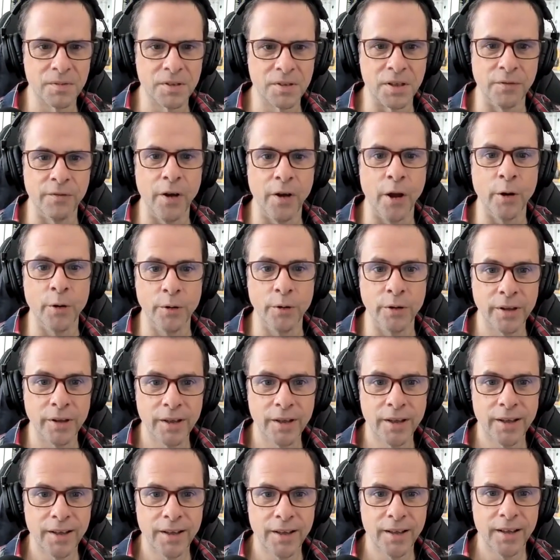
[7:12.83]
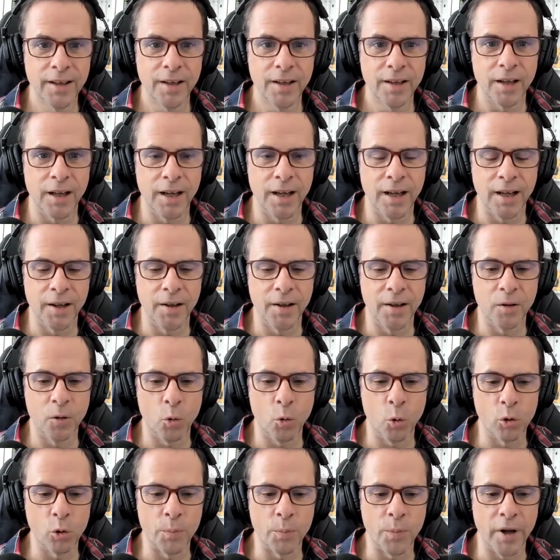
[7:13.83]
devote
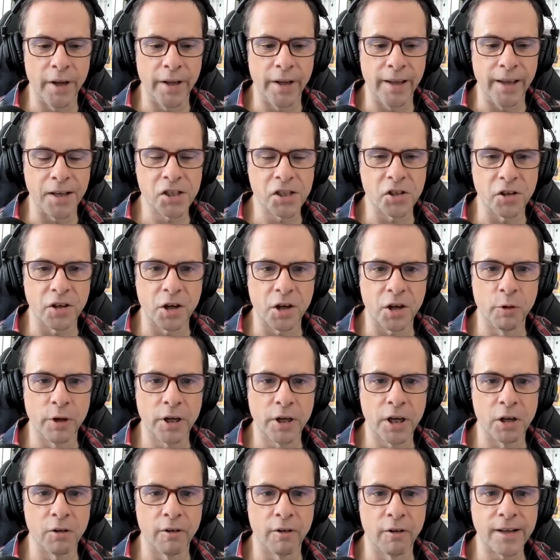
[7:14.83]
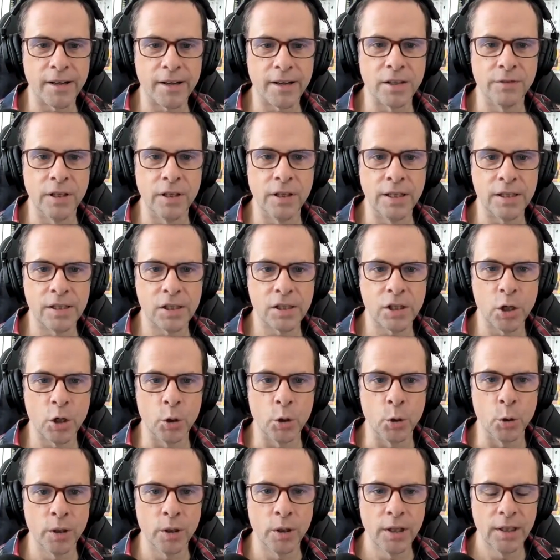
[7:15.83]
all of my extracurricular activities
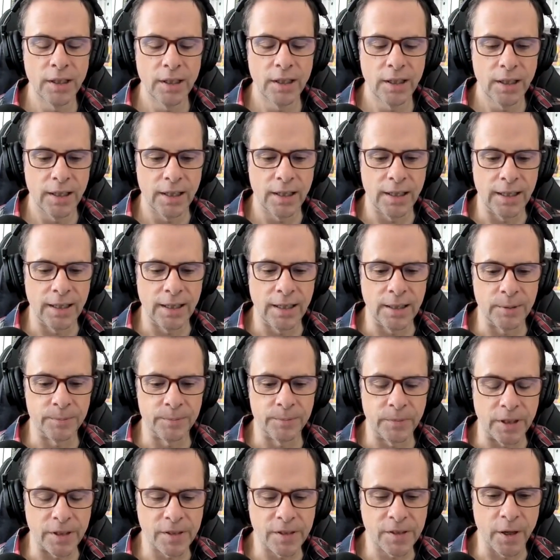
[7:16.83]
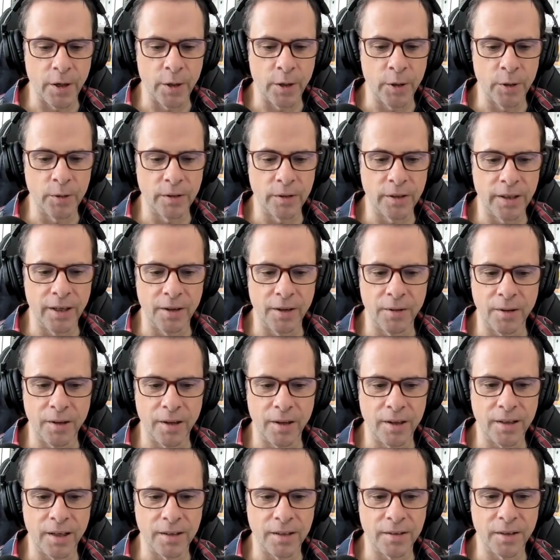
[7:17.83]
to. And so, you know,
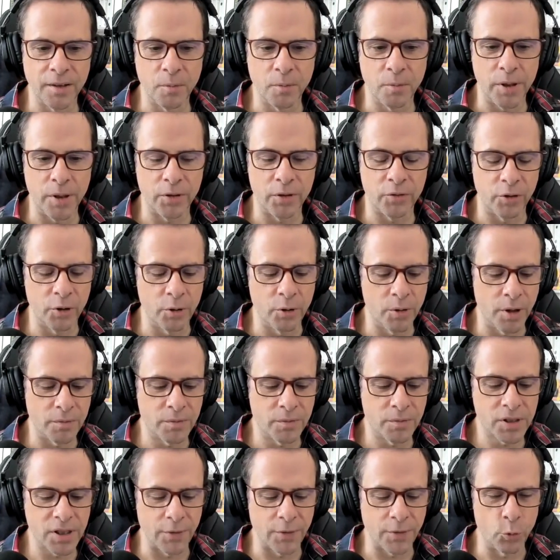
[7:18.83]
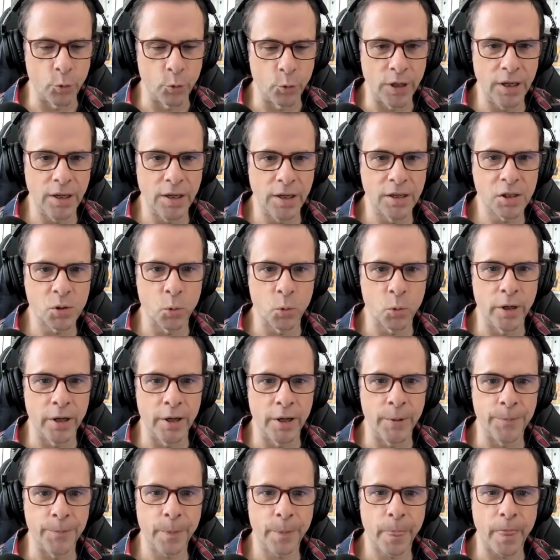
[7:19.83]
I went through several years
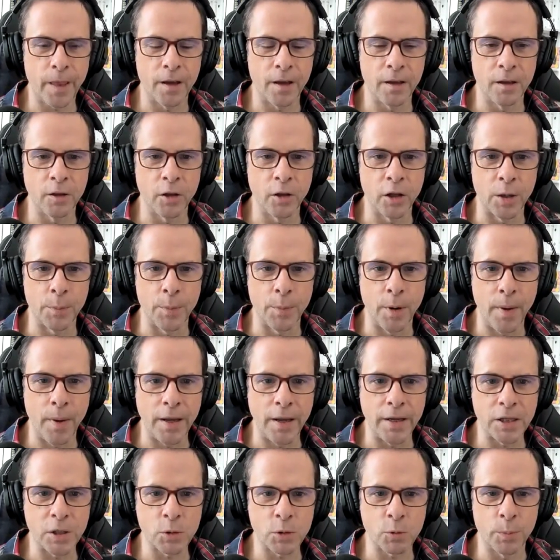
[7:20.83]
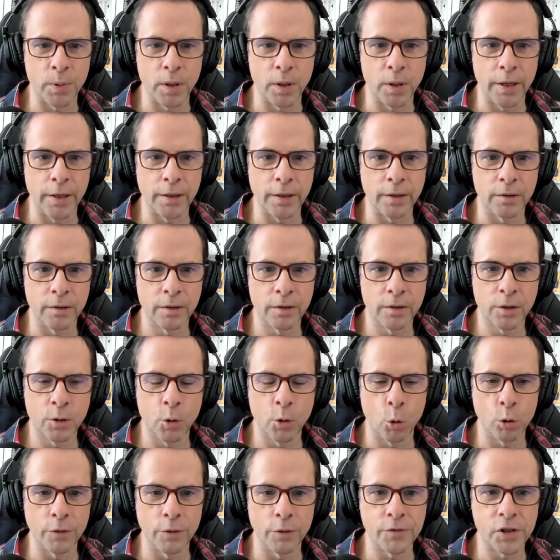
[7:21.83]
where a lot of my mates were playing
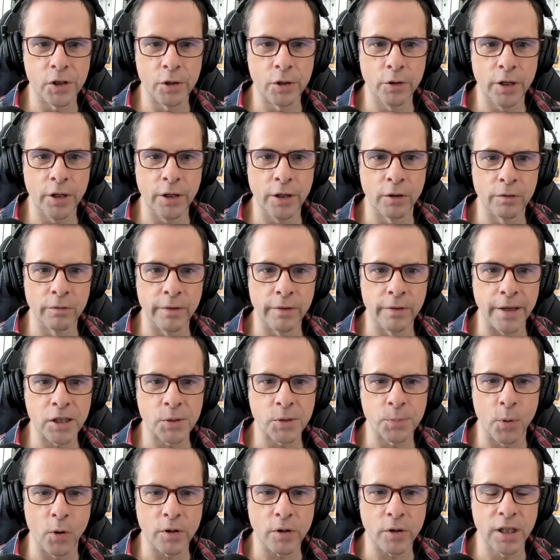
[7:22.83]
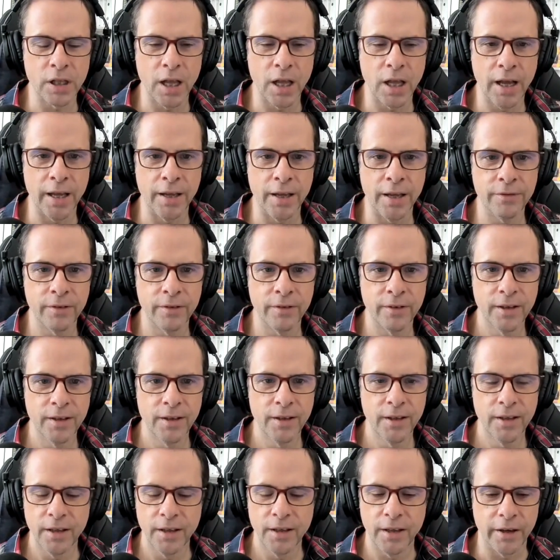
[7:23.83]
Call of Duty on Xbox Live,
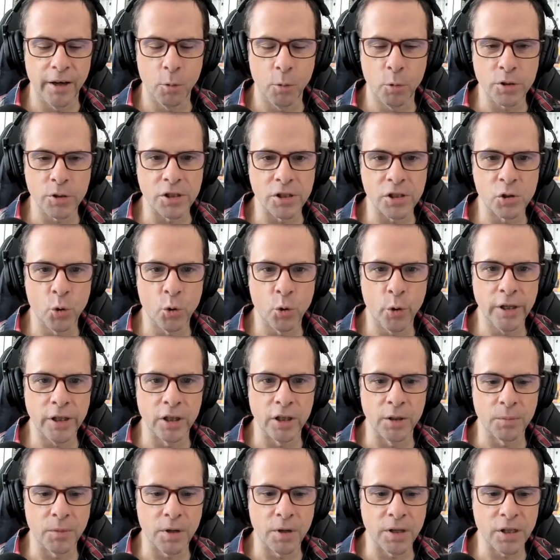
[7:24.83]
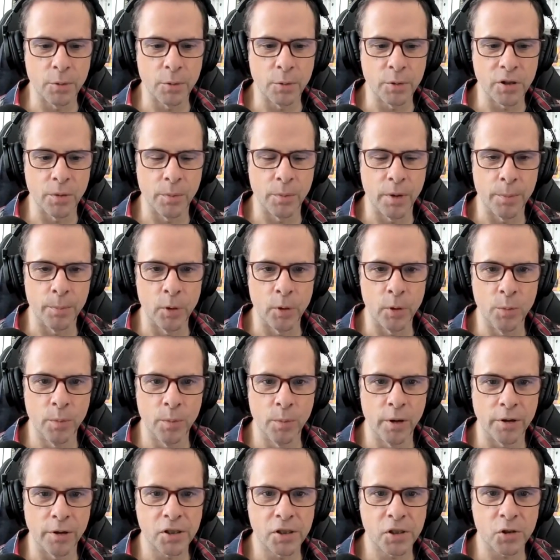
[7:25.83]
and I wasn't joining them because I was on my
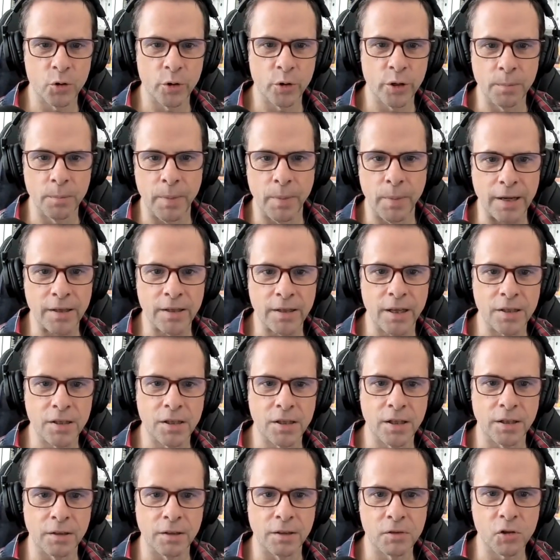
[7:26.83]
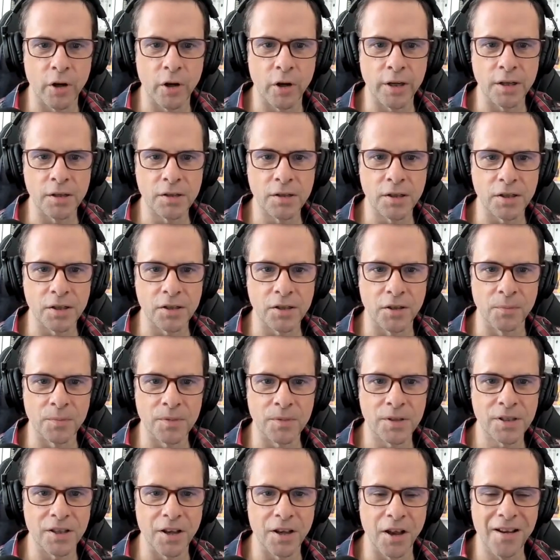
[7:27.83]
Bloomberg screen backtesting trading
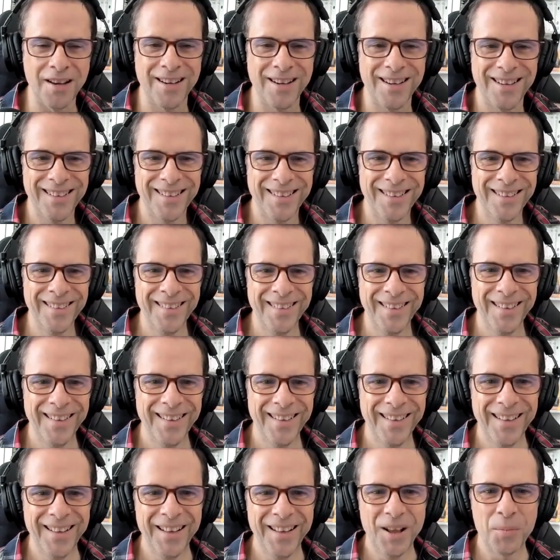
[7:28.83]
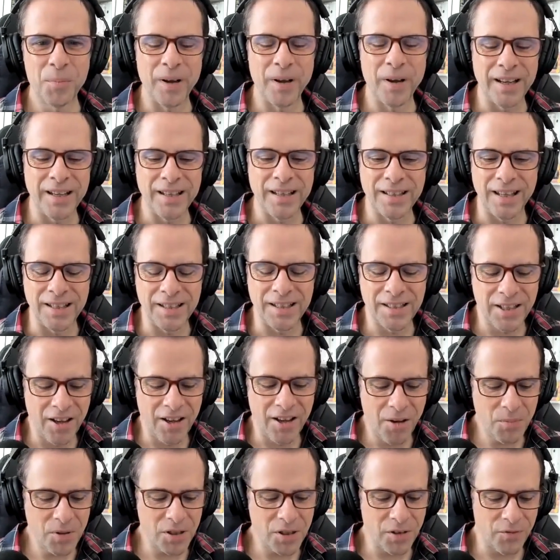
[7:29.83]
systems. So, but in
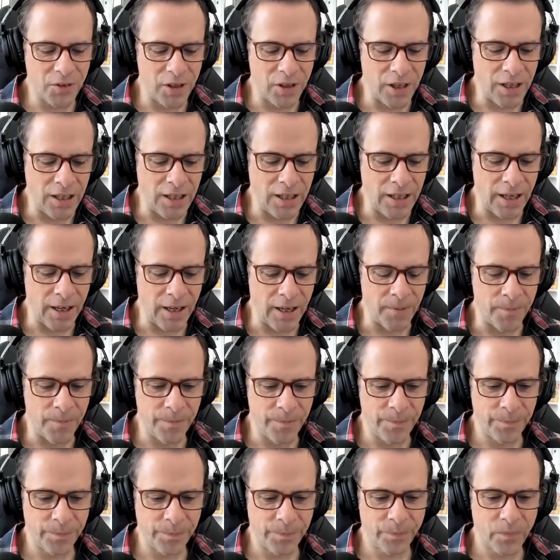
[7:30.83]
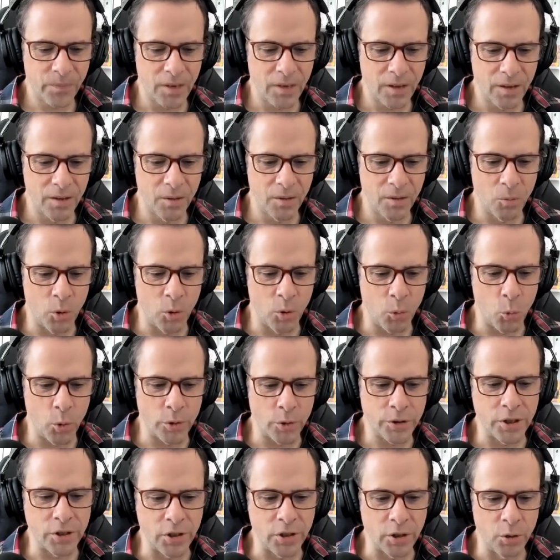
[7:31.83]
terms of the
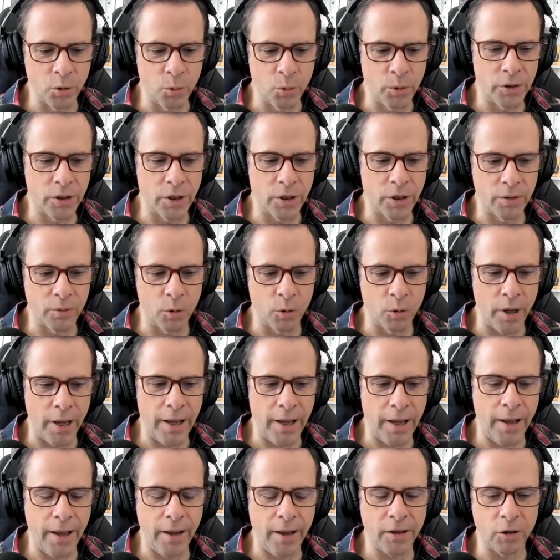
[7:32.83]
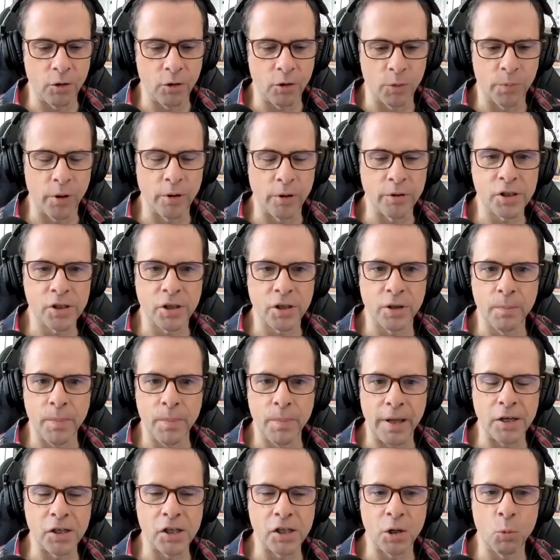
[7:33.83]
what to do with or how your approach to
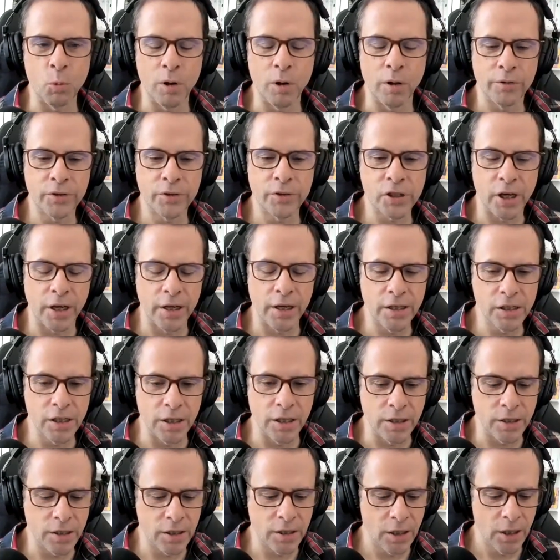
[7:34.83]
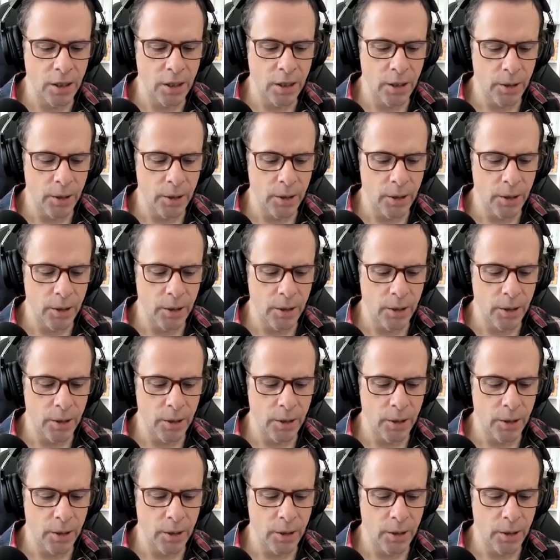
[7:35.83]
managing wealth changes,